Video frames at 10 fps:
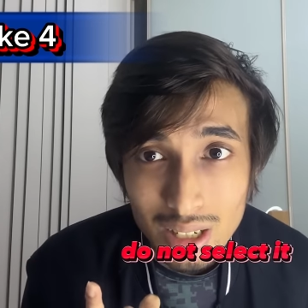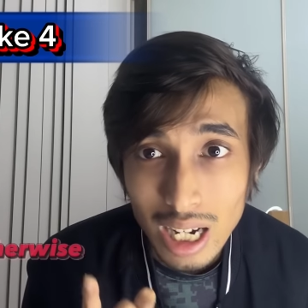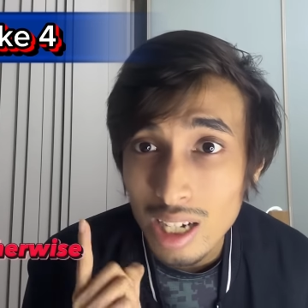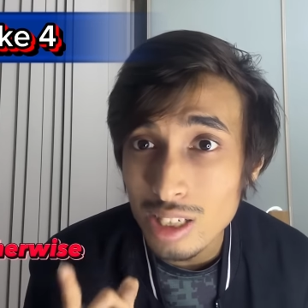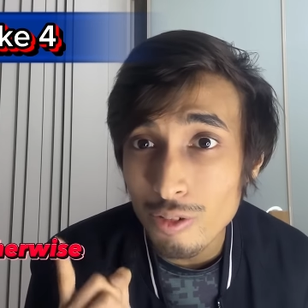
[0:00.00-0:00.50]

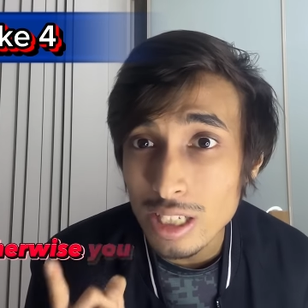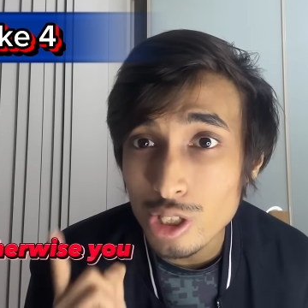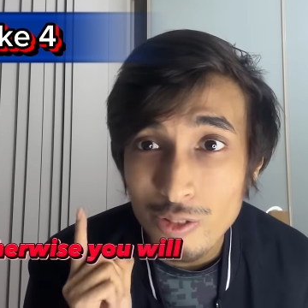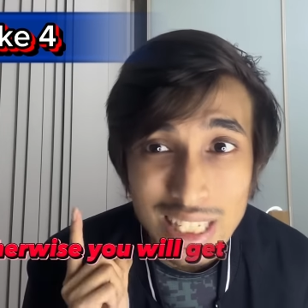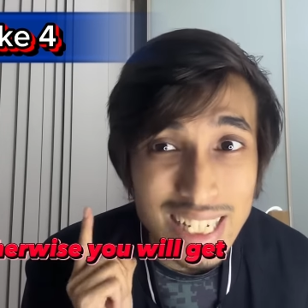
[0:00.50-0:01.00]
Otherwise, you
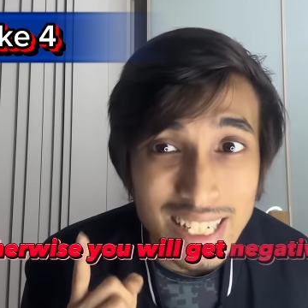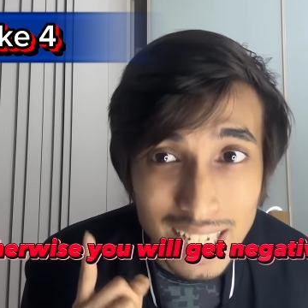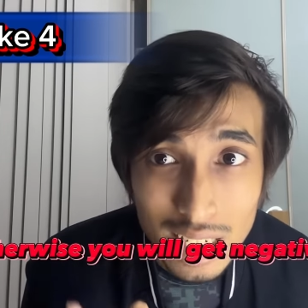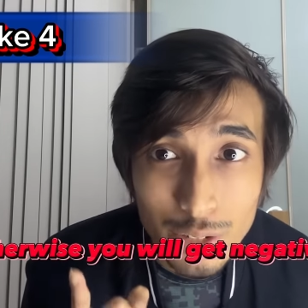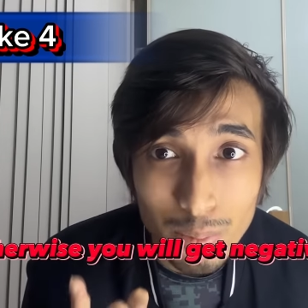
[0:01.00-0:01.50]
will get
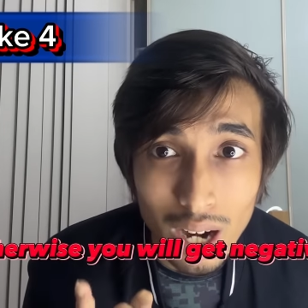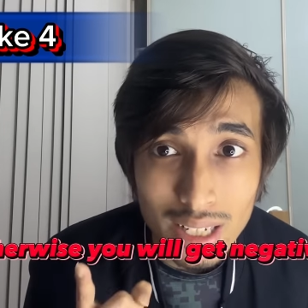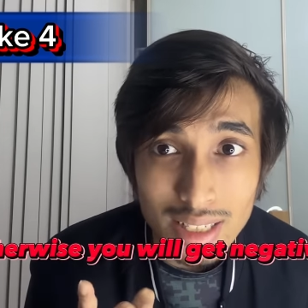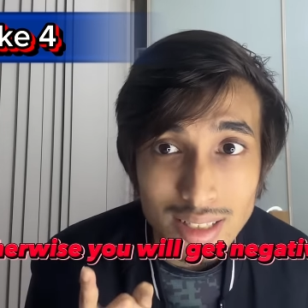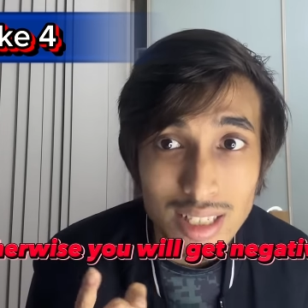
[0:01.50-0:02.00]
negative
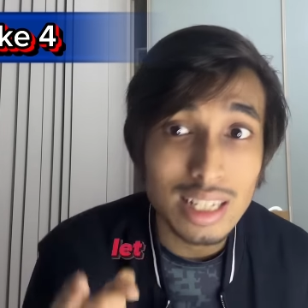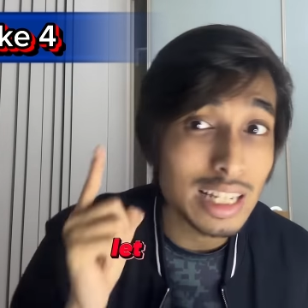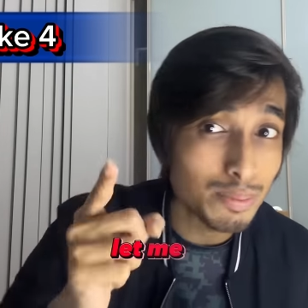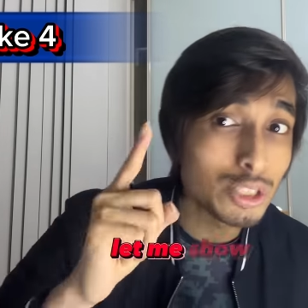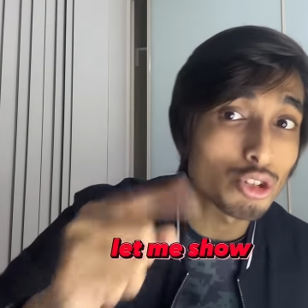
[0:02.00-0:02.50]
markings.
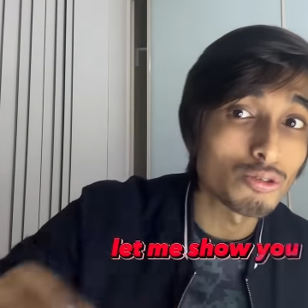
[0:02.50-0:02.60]
Let me show